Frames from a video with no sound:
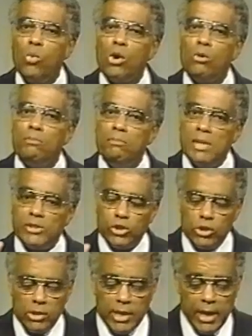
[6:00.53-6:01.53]
will
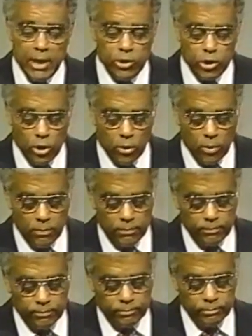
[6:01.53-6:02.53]
mislead you
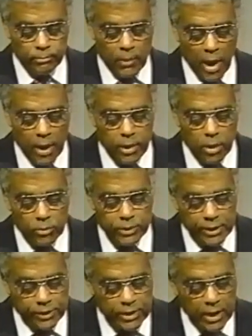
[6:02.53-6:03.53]
and he'll
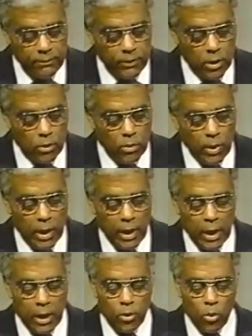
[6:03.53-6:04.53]
deceive you
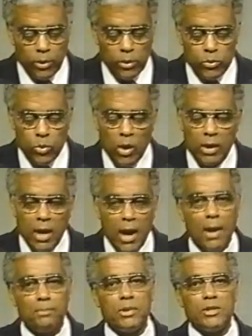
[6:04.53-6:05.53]
in order to
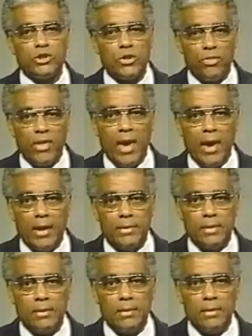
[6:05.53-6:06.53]
accomplish that.